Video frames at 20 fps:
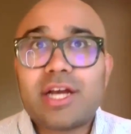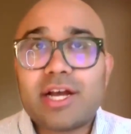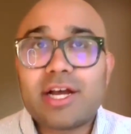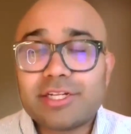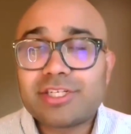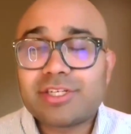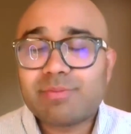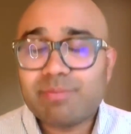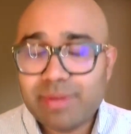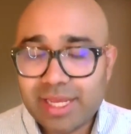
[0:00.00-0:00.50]

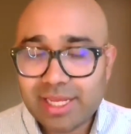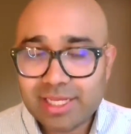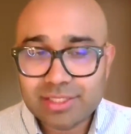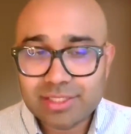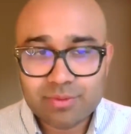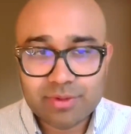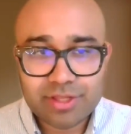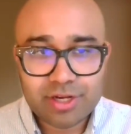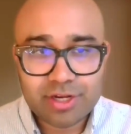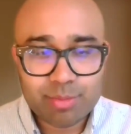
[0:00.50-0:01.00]
touch
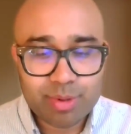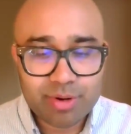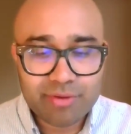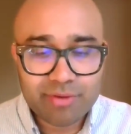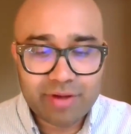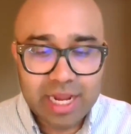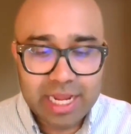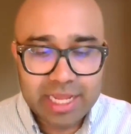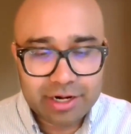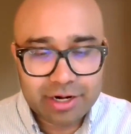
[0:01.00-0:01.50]
base with your
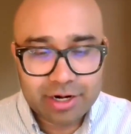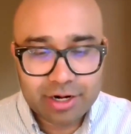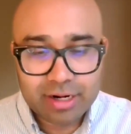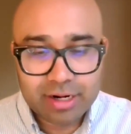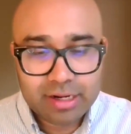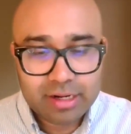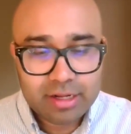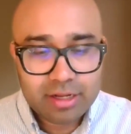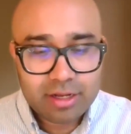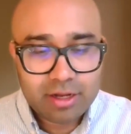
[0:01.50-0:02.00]

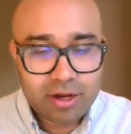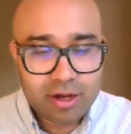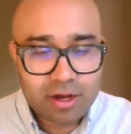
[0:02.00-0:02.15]
provider